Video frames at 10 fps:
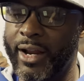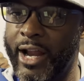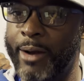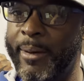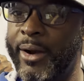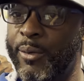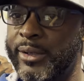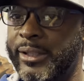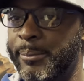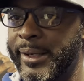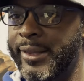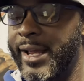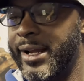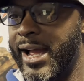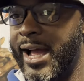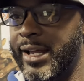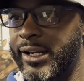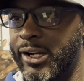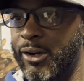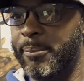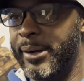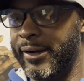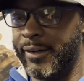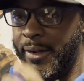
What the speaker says: Everybody wants to be that guy, you know. But,